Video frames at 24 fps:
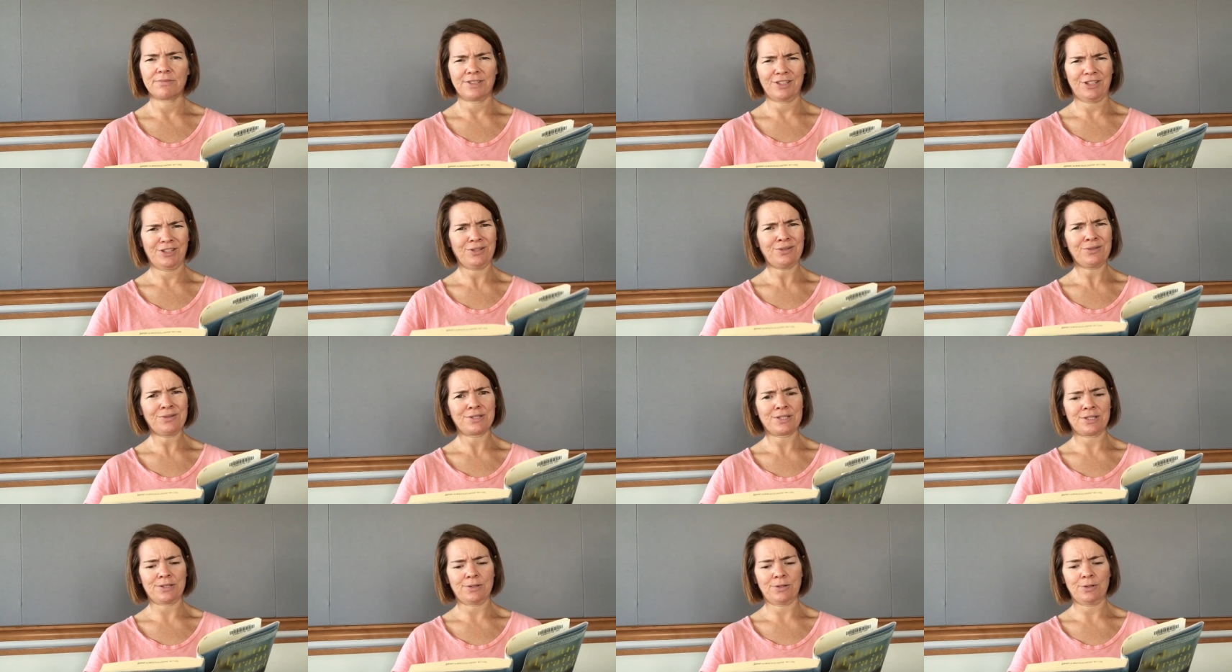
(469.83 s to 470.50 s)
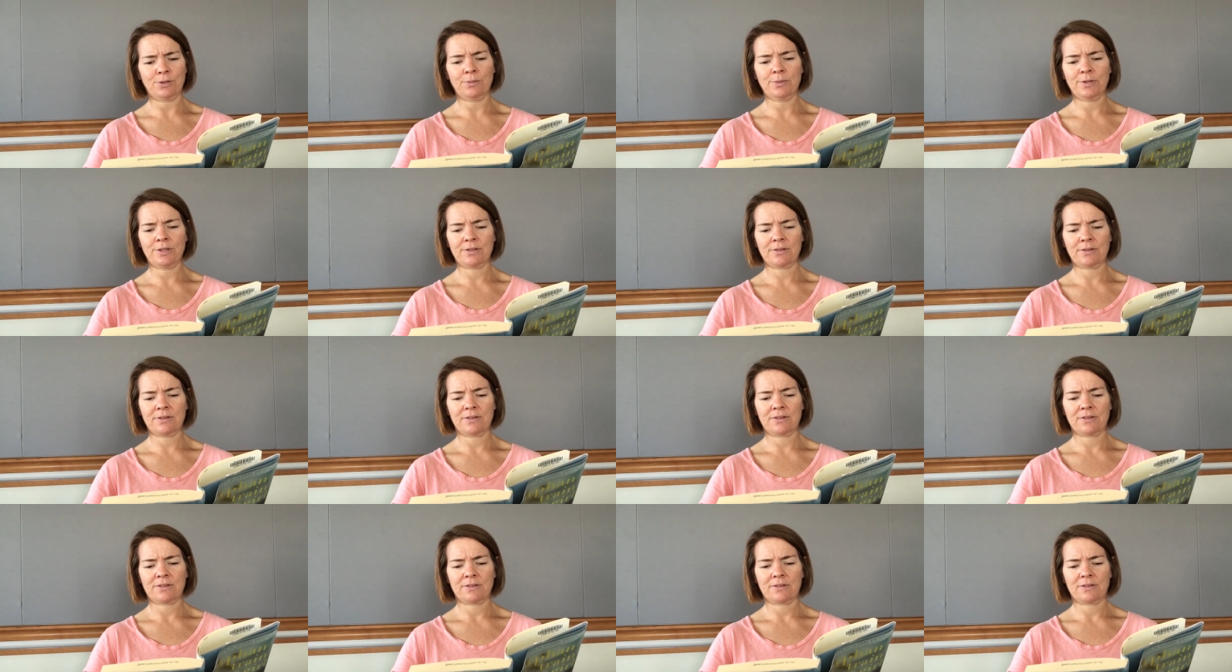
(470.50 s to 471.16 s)
YouTube?
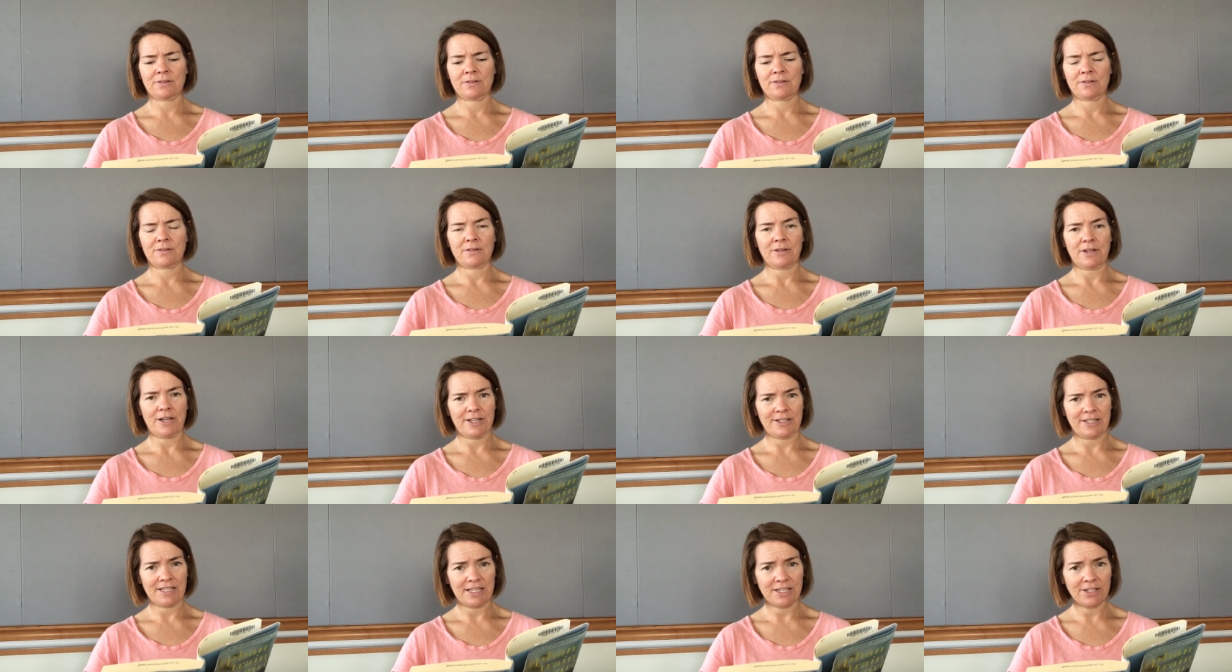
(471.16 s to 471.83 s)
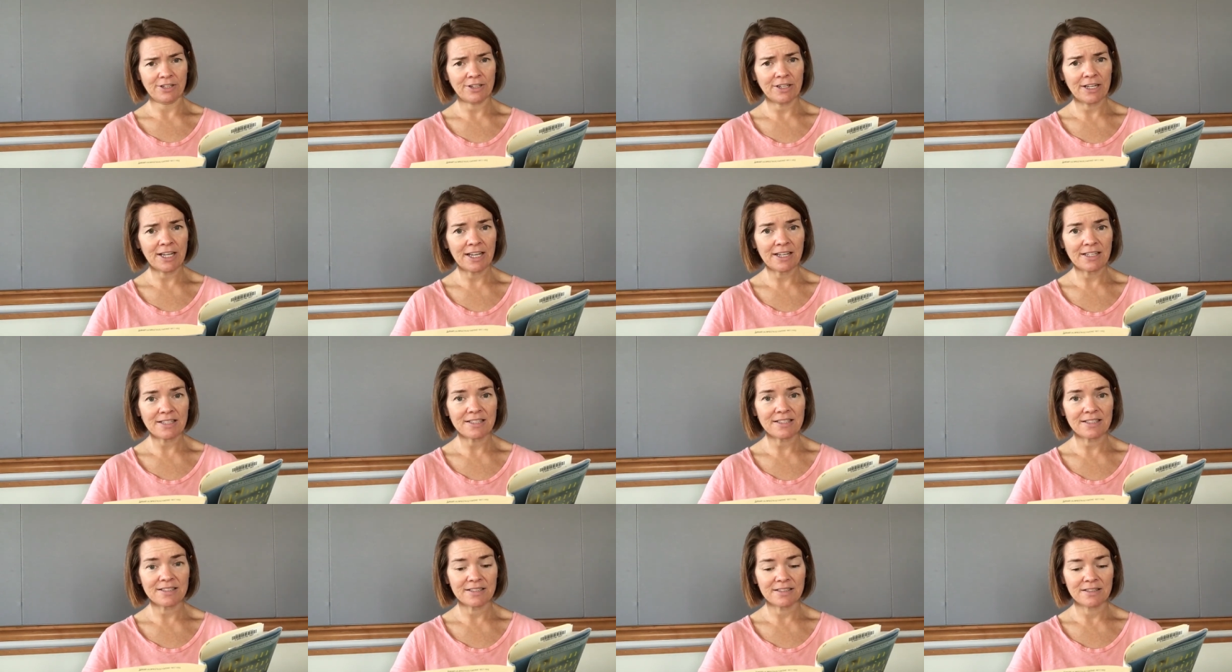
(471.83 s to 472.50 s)
On the
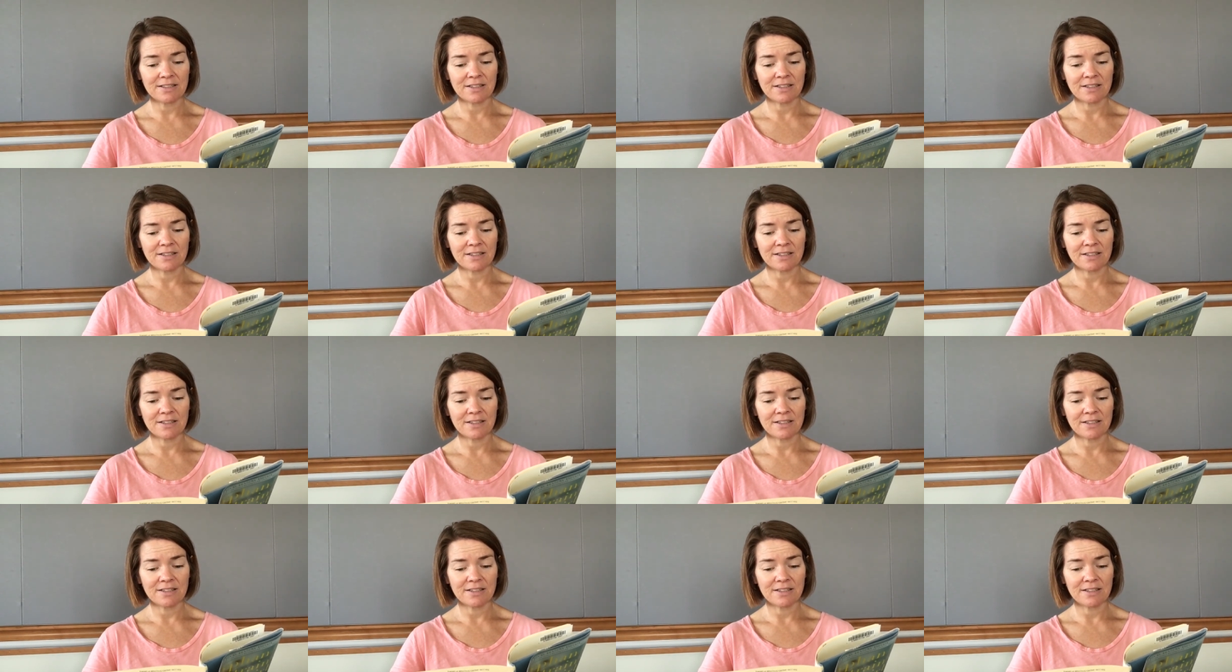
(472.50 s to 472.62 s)
internet?